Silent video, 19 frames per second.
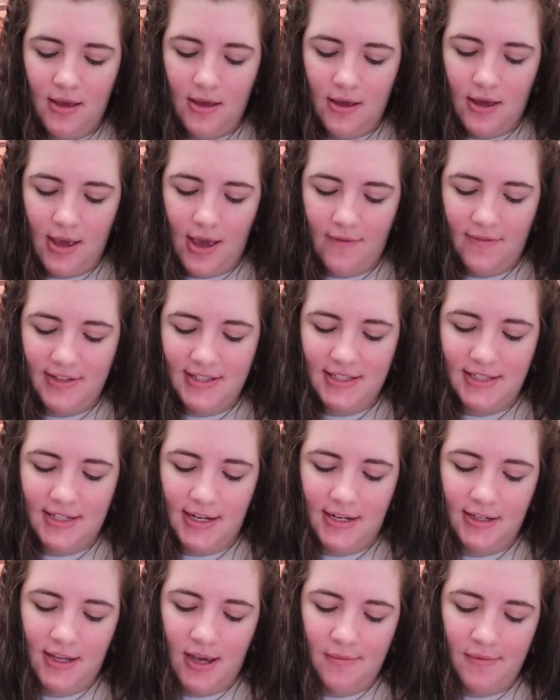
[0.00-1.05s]
I have a
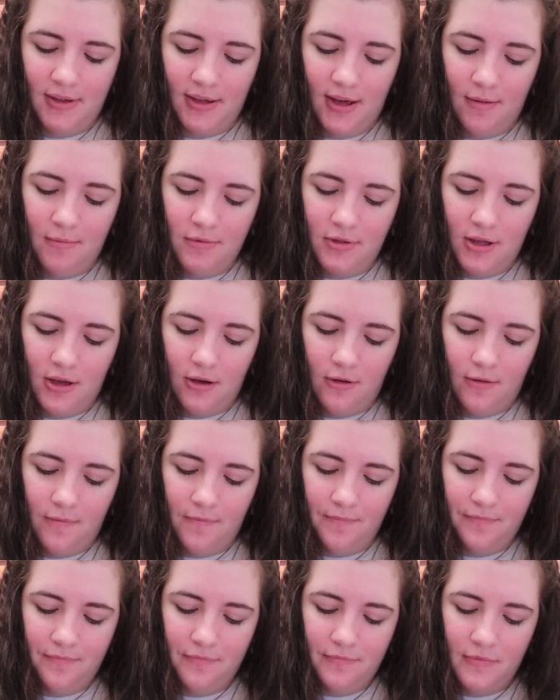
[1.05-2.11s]
scene coming up
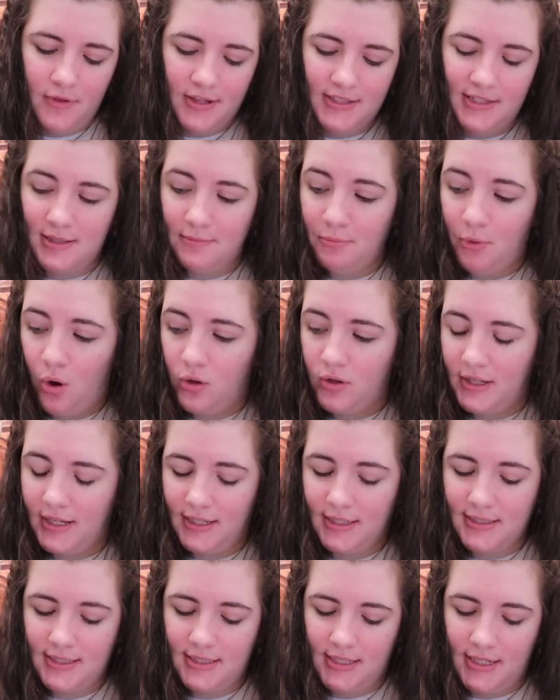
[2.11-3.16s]
though. It's the
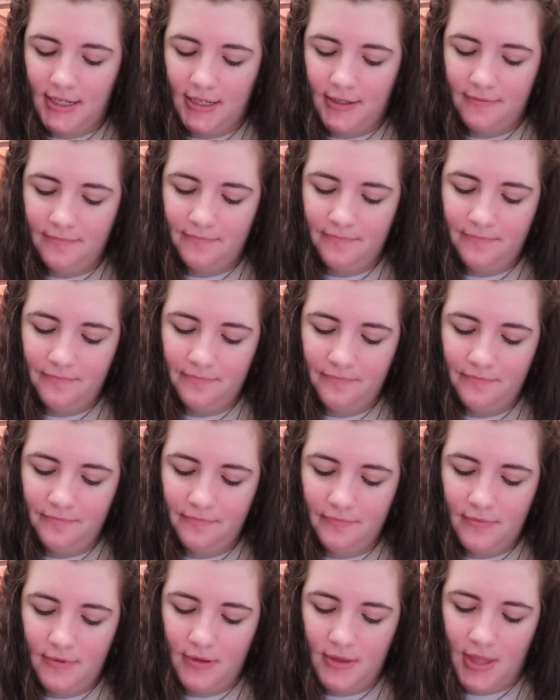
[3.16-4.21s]
bowling scene
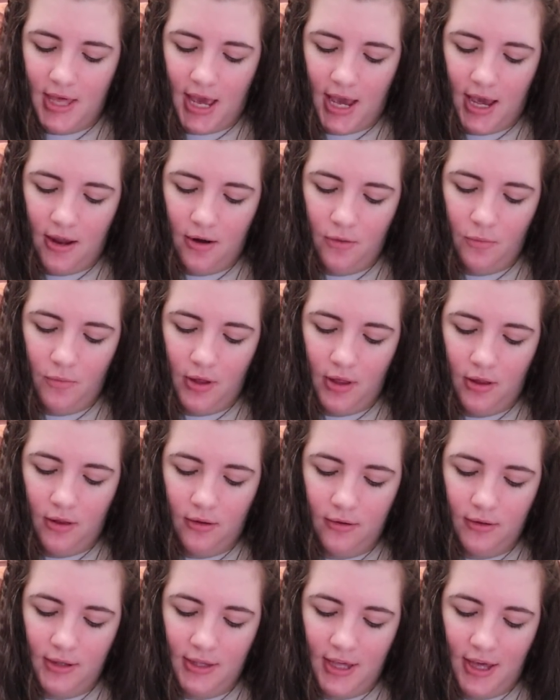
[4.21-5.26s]
that
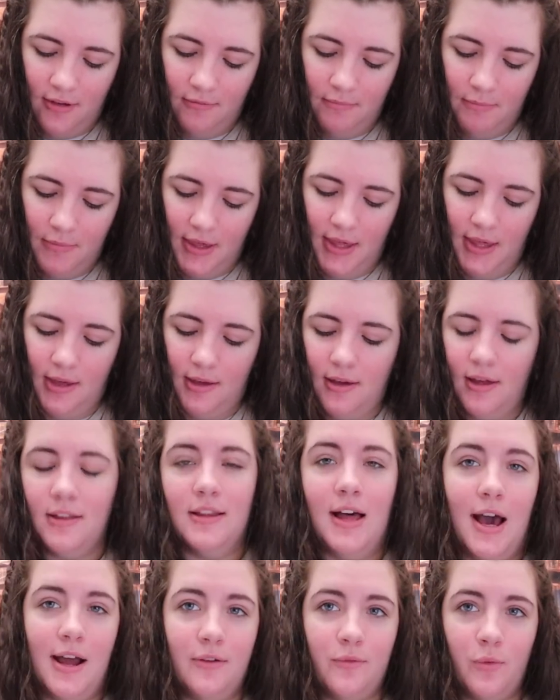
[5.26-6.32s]
will get me a
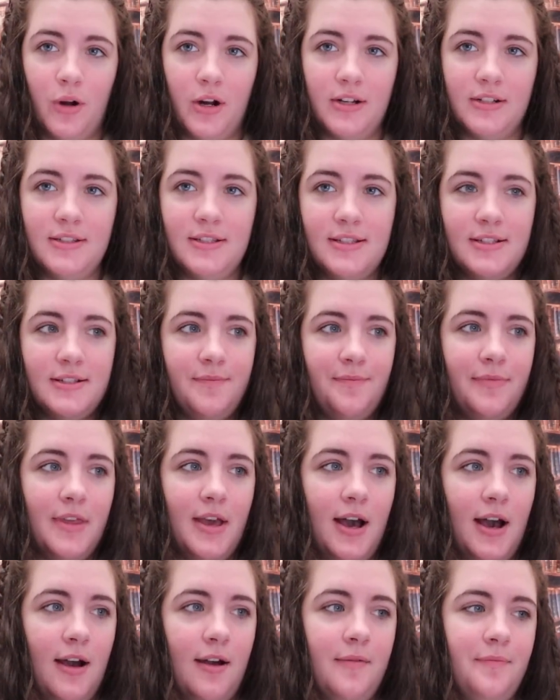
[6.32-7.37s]
lot of words.
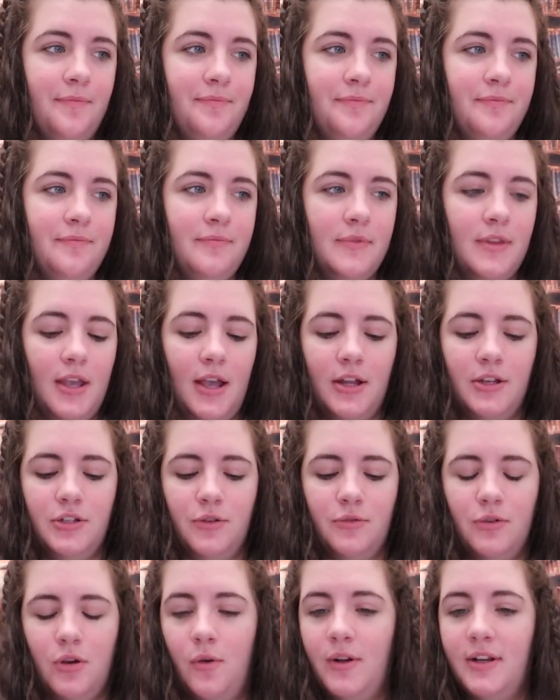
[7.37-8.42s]
I
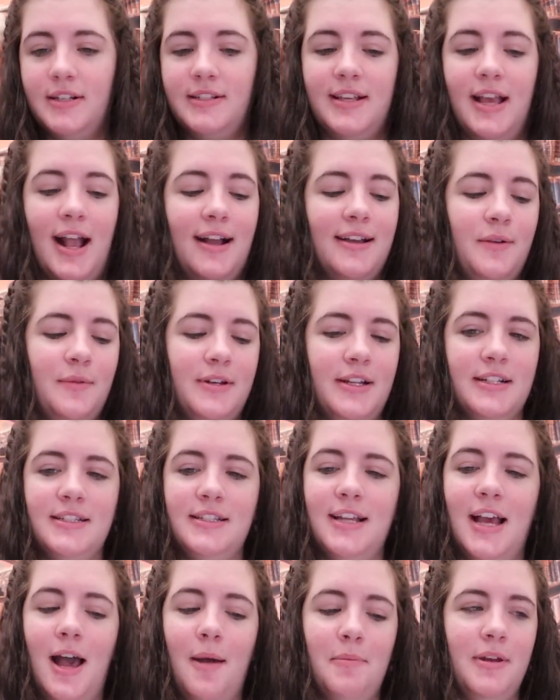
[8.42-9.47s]
do know exactly what needs
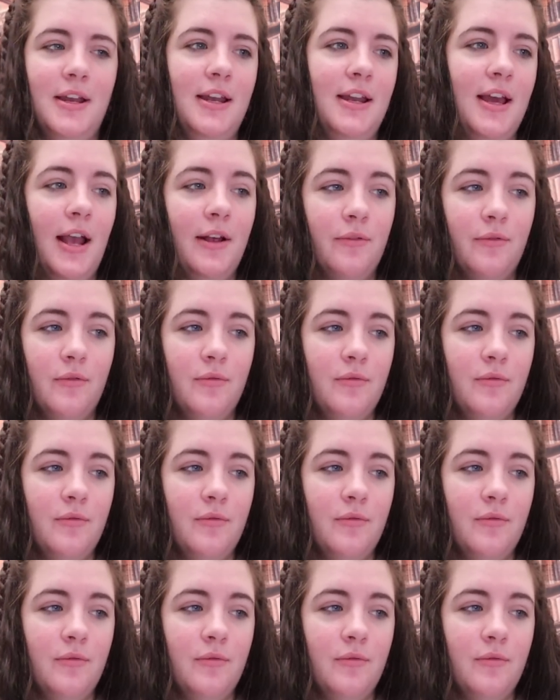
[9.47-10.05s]
to happen in it.